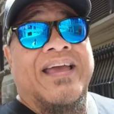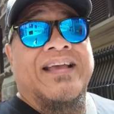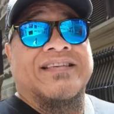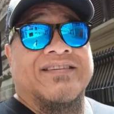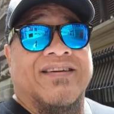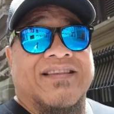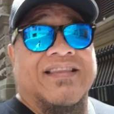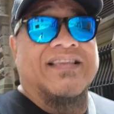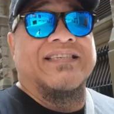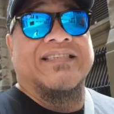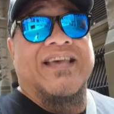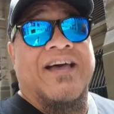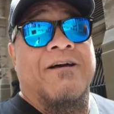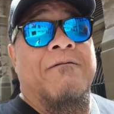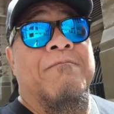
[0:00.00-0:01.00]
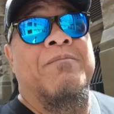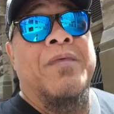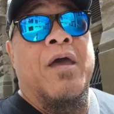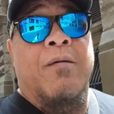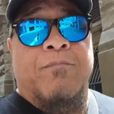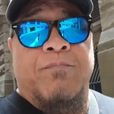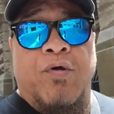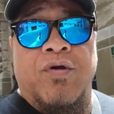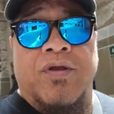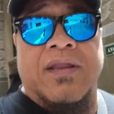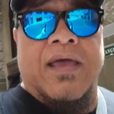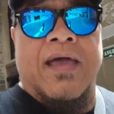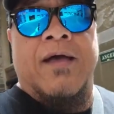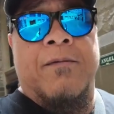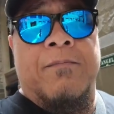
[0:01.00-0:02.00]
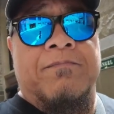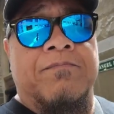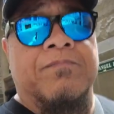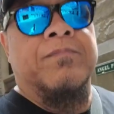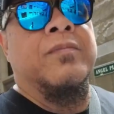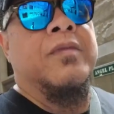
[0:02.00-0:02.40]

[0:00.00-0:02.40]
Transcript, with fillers: It's got this uh, bird um,